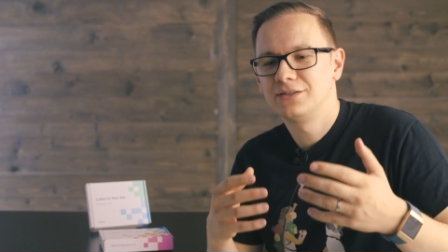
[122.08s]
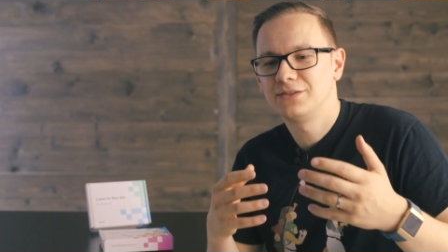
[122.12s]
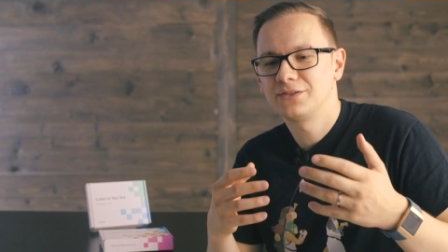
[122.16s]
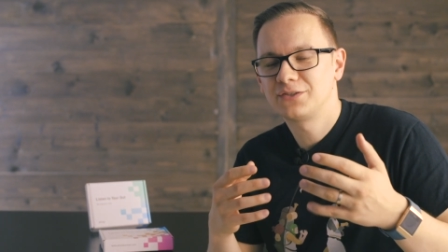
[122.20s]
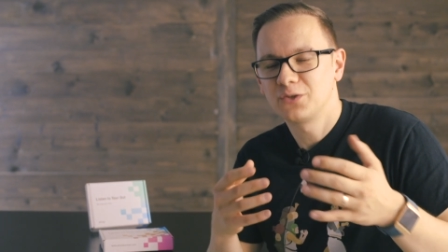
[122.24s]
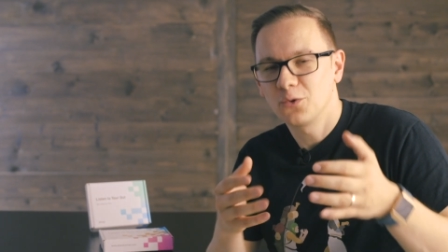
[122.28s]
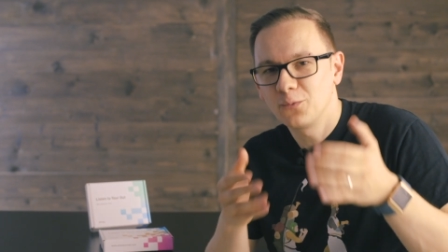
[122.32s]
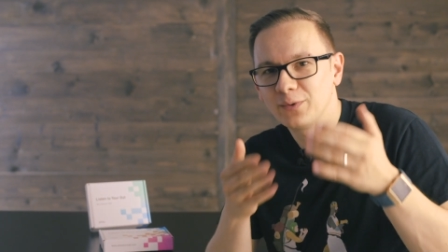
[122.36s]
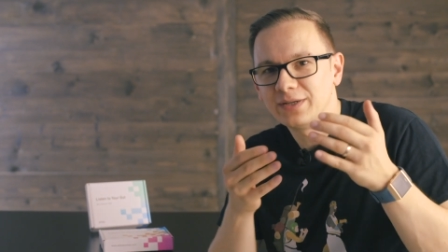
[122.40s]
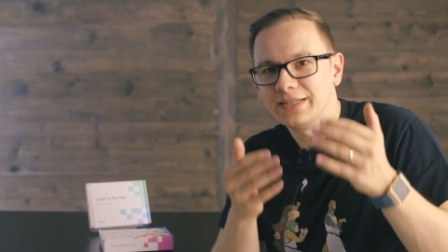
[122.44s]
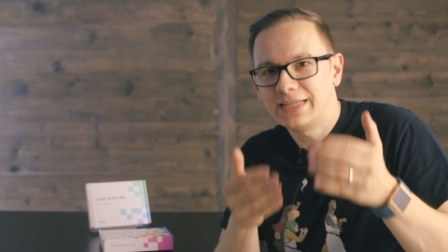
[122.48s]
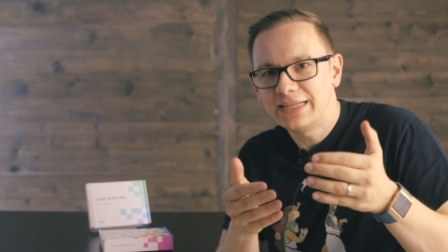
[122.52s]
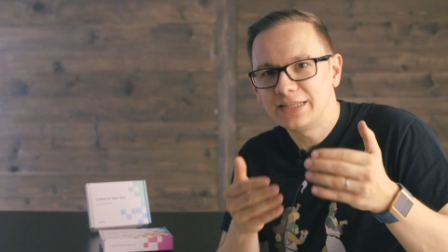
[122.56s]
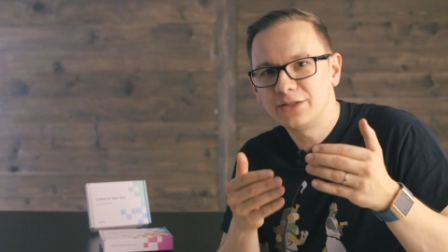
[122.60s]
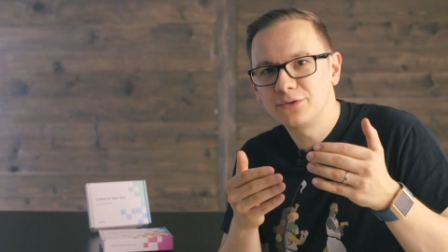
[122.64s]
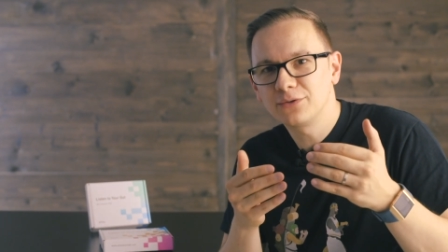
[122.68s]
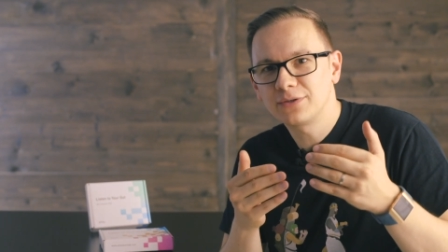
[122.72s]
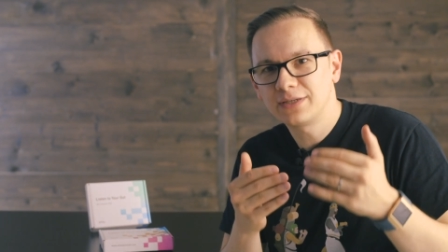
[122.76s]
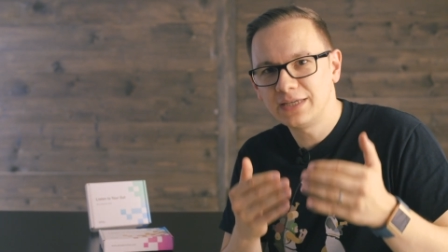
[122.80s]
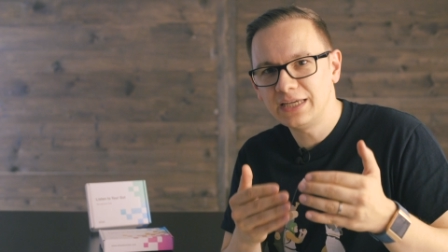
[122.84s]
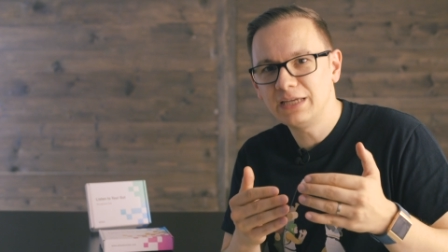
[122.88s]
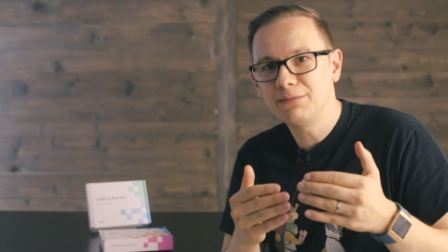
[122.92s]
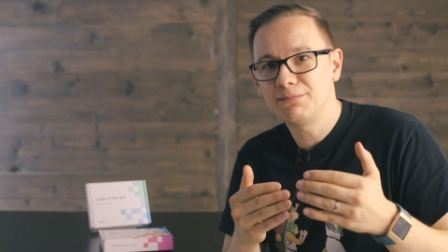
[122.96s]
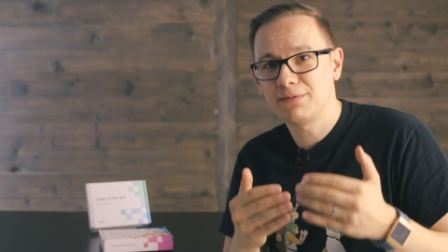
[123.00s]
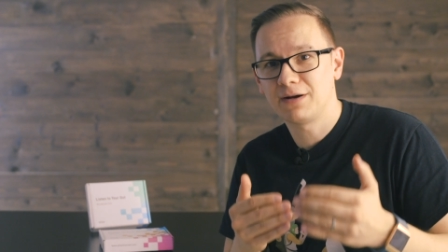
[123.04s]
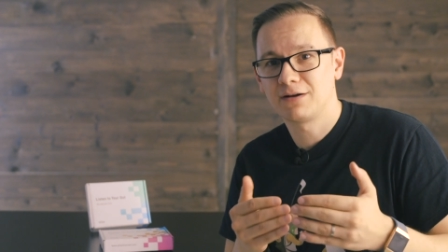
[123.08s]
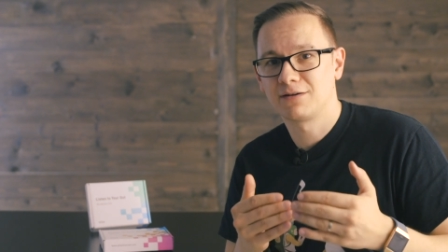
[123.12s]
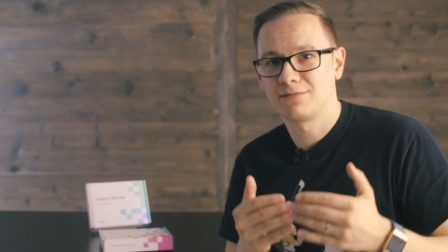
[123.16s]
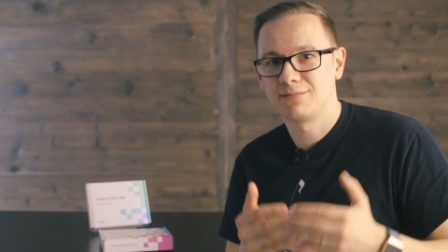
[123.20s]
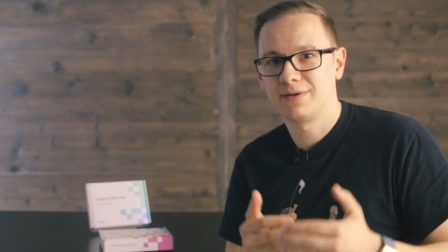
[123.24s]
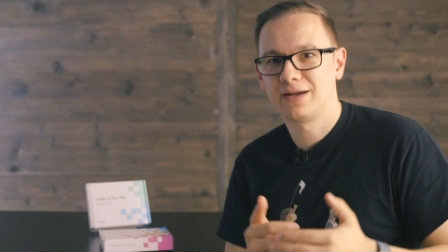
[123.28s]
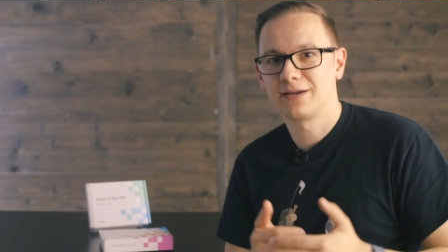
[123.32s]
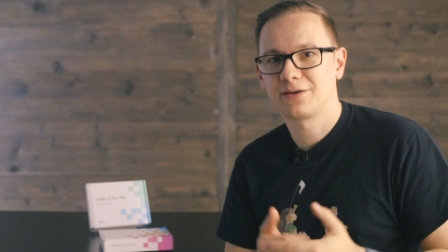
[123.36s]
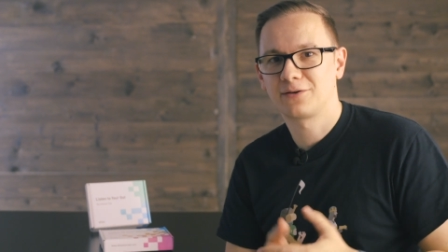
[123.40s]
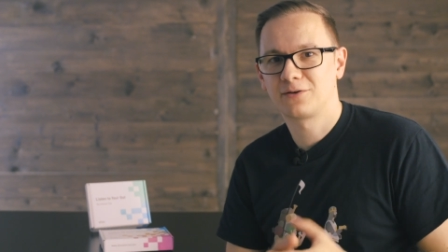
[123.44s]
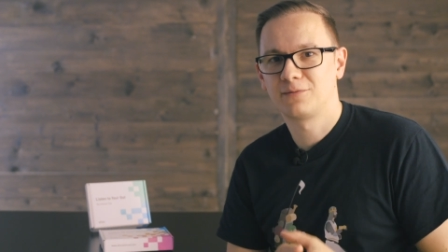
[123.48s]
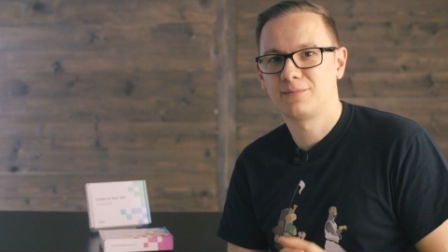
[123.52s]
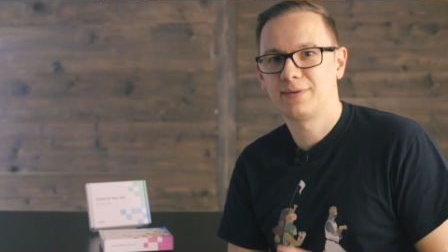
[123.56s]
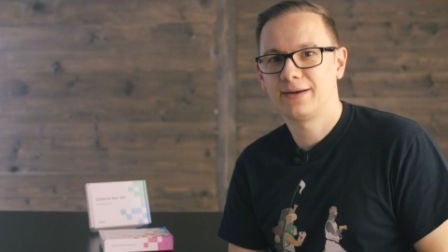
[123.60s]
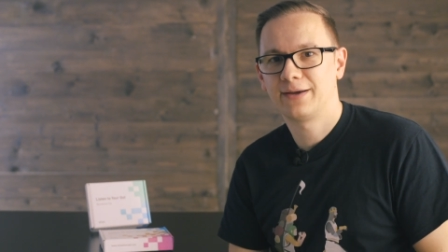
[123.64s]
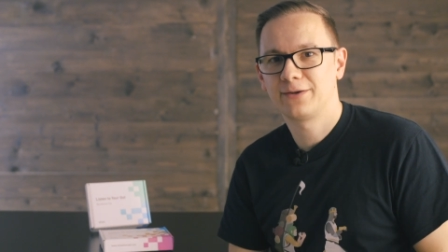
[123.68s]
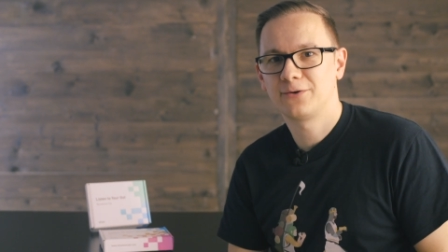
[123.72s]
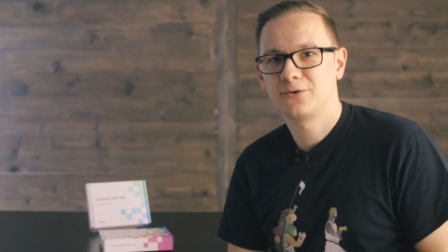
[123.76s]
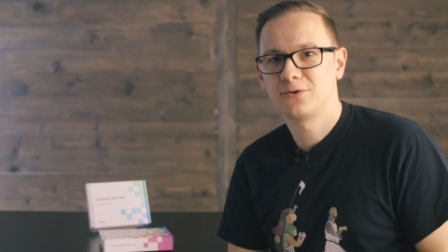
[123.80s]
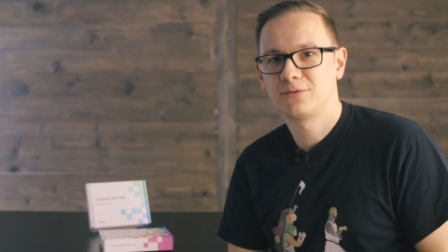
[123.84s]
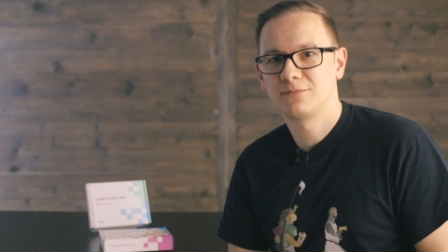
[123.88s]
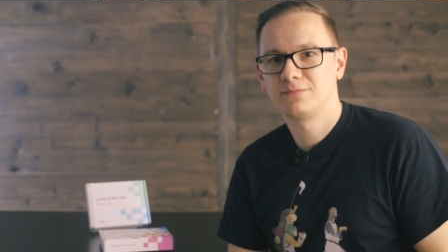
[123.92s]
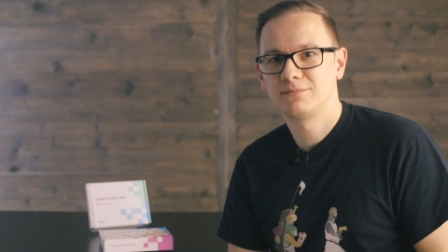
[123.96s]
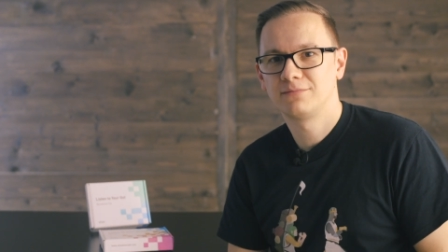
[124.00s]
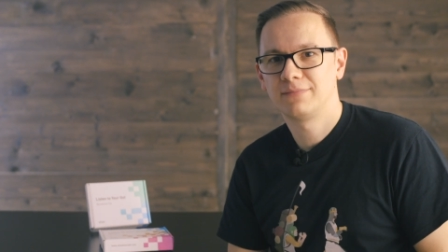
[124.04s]
So we need to keep our
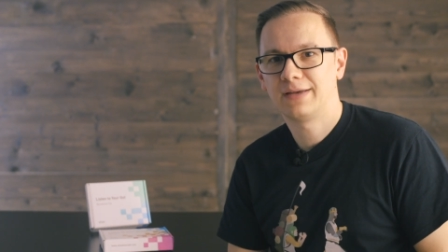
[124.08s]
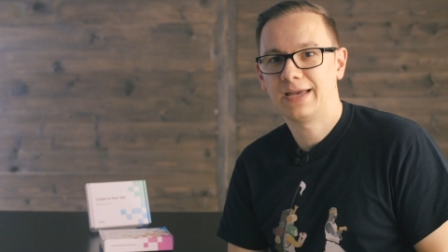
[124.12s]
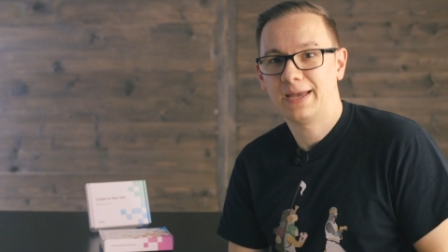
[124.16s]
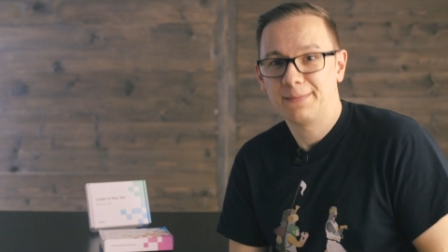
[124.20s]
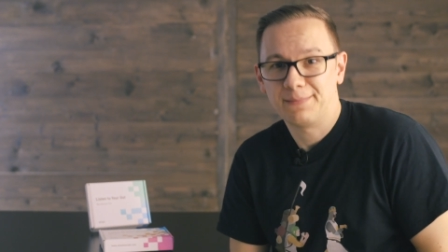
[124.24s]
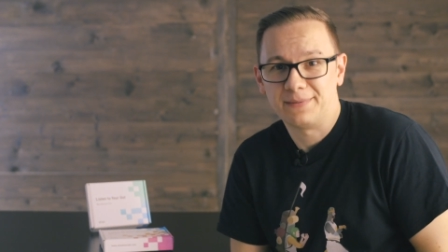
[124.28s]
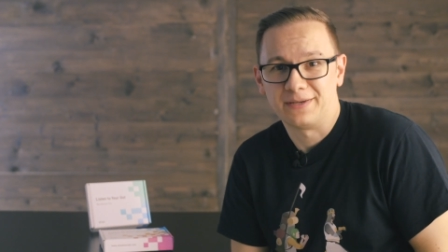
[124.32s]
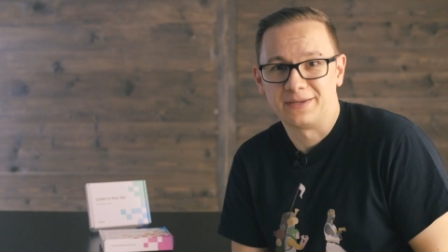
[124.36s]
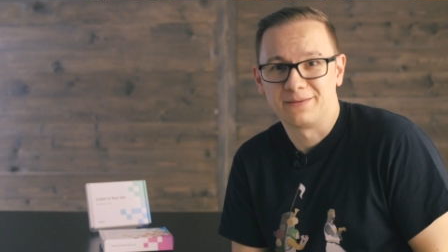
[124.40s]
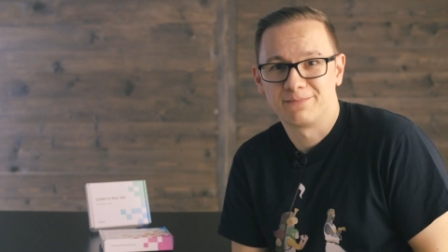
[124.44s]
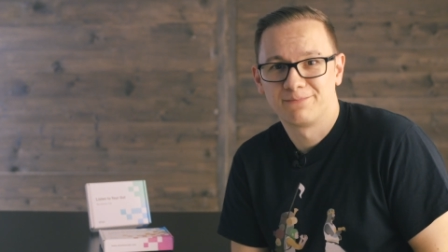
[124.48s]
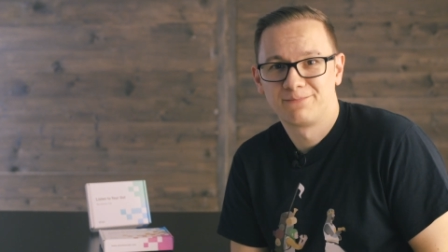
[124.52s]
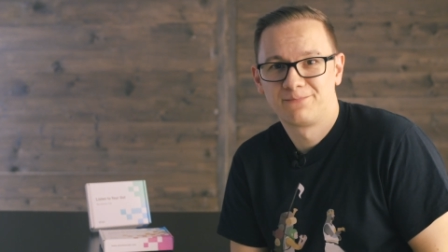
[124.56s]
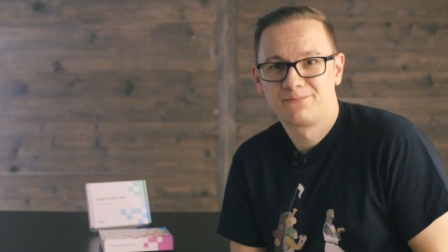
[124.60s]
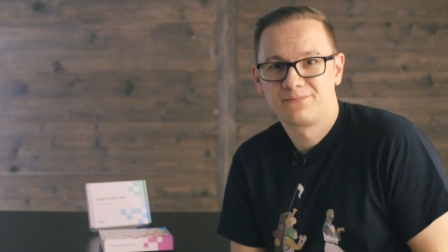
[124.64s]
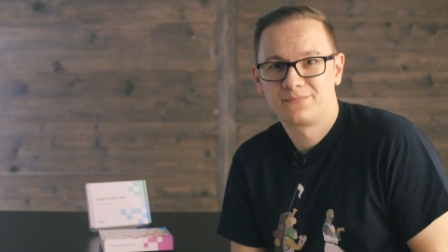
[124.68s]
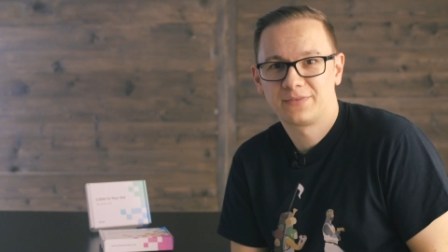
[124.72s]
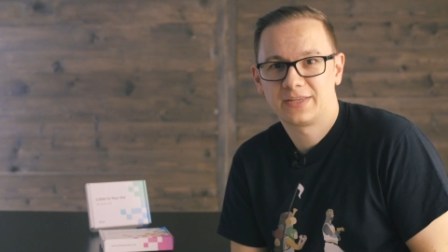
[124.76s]
microbiome happy.